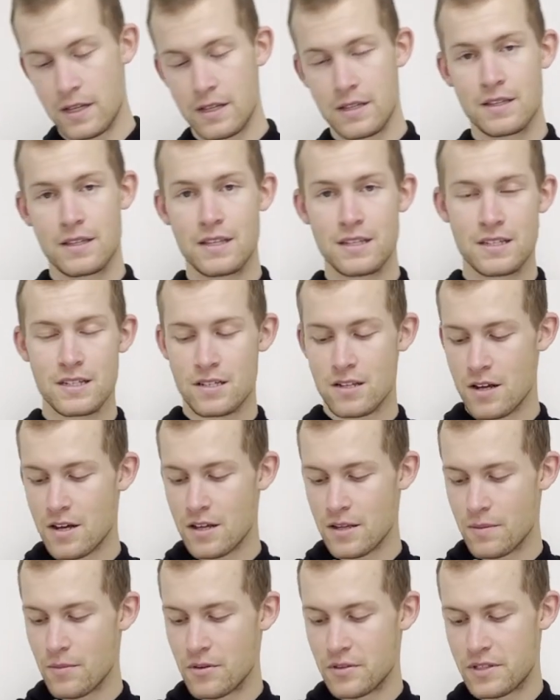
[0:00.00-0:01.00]
This is not the
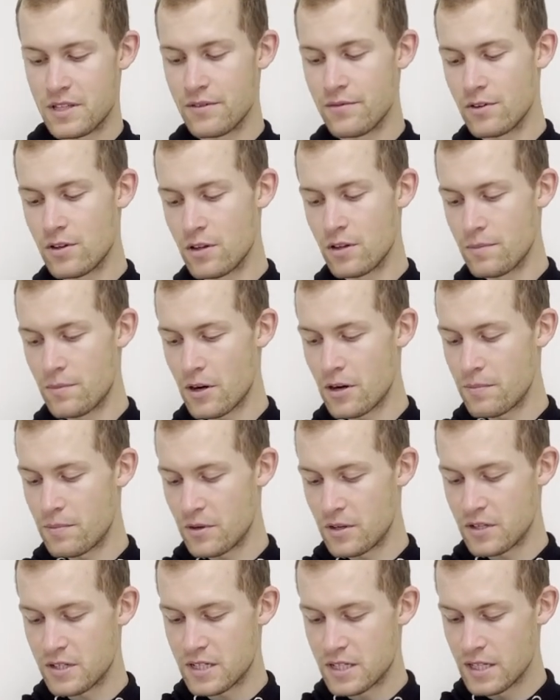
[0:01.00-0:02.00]
most difficult part, but
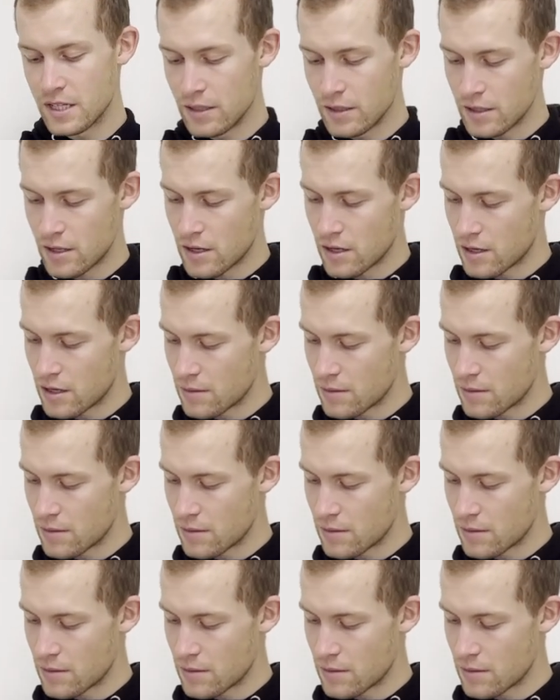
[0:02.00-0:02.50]
you still gotta